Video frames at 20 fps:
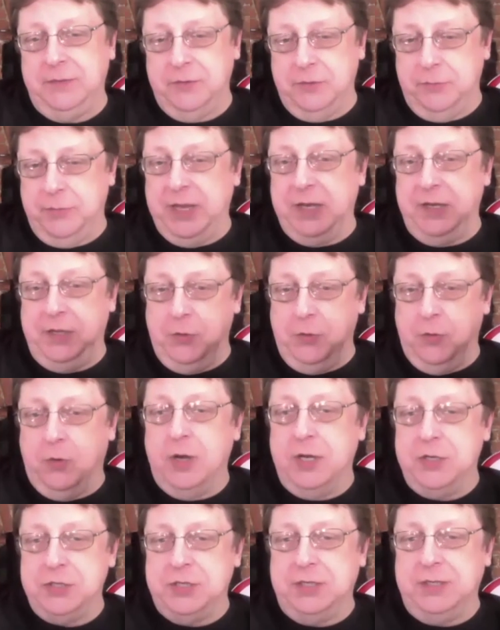would have been the
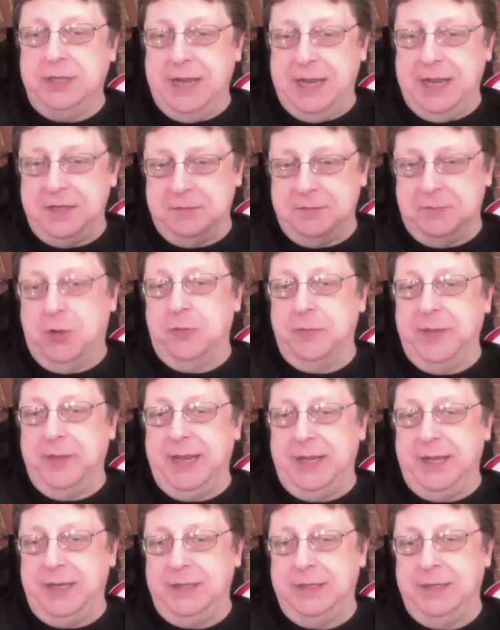origin and the mole
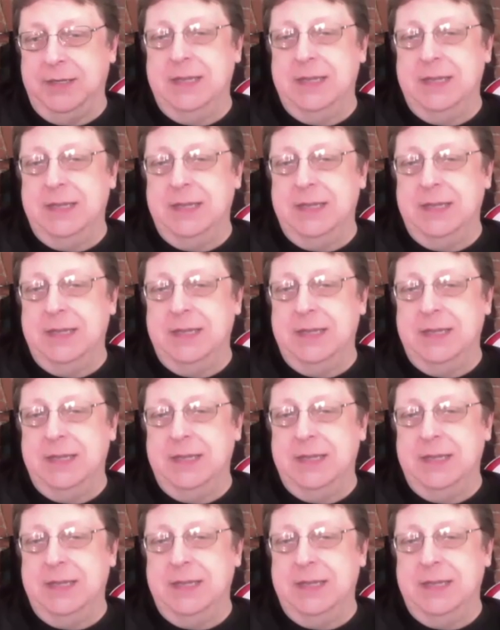man.